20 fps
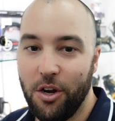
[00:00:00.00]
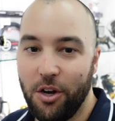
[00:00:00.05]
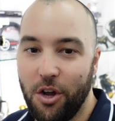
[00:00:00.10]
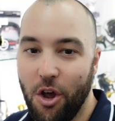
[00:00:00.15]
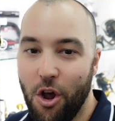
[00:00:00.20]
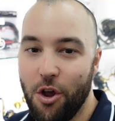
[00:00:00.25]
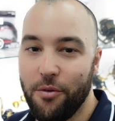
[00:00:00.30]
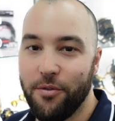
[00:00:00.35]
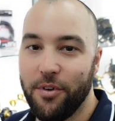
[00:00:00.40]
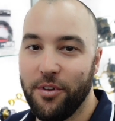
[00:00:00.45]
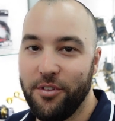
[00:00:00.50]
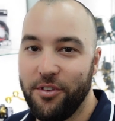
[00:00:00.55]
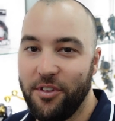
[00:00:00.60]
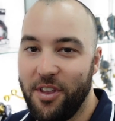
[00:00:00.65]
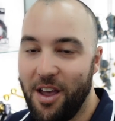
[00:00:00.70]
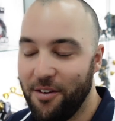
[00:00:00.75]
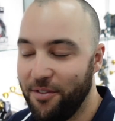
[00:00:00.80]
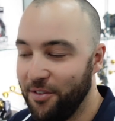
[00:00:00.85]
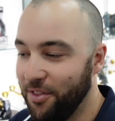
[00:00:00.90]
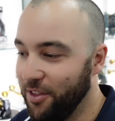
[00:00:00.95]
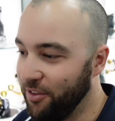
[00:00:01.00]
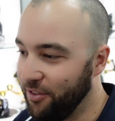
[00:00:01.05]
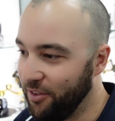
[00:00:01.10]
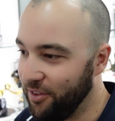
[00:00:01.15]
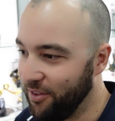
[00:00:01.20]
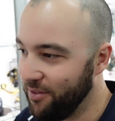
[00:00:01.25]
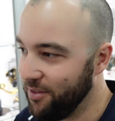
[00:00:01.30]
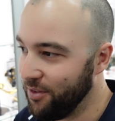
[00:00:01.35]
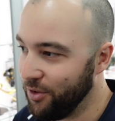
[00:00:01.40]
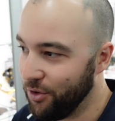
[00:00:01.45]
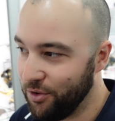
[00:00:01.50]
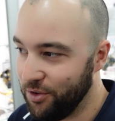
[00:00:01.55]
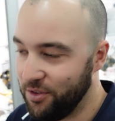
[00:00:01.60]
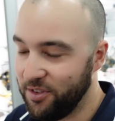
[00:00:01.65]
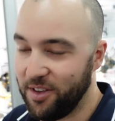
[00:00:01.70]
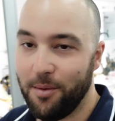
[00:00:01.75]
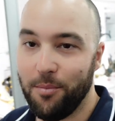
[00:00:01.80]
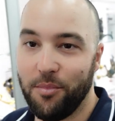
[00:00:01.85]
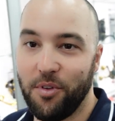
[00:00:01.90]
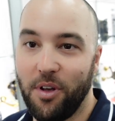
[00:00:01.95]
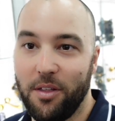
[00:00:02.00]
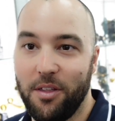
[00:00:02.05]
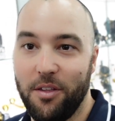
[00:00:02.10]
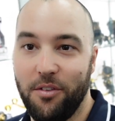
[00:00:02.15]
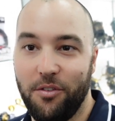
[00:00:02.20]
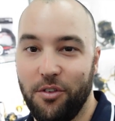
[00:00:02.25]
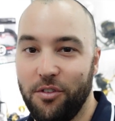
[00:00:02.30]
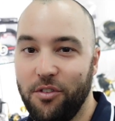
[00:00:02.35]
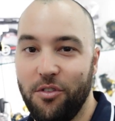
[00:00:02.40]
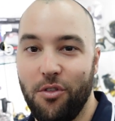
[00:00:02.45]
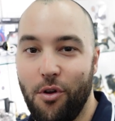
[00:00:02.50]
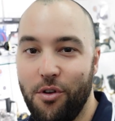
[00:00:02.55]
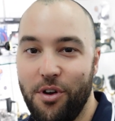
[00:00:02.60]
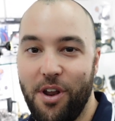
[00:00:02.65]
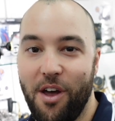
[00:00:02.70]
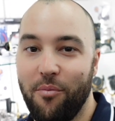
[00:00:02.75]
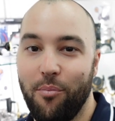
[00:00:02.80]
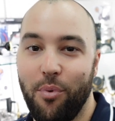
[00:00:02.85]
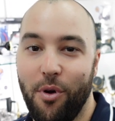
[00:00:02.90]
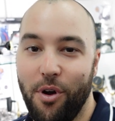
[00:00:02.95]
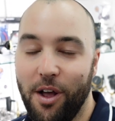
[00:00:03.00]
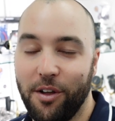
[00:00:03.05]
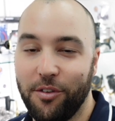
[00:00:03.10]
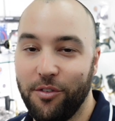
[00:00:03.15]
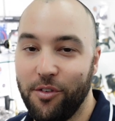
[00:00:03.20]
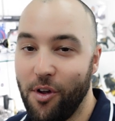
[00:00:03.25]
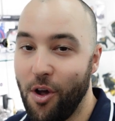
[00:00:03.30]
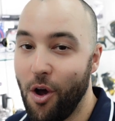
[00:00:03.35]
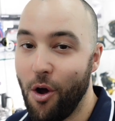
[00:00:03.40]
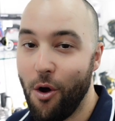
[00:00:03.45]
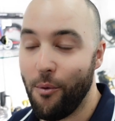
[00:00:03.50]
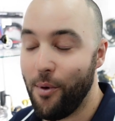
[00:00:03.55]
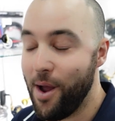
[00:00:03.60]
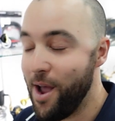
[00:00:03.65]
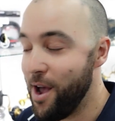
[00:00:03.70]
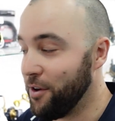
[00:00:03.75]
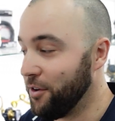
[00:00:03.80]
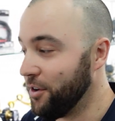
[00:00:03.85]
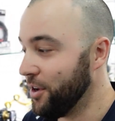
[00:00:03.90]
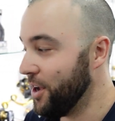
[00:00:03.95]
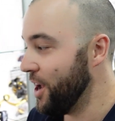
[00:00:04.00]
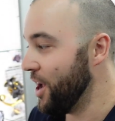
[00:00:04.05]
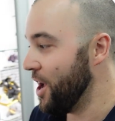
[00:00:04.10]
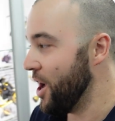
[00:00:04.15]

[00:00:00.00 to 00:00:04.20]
COVID stuff, and seems like there's just not enough products to go around.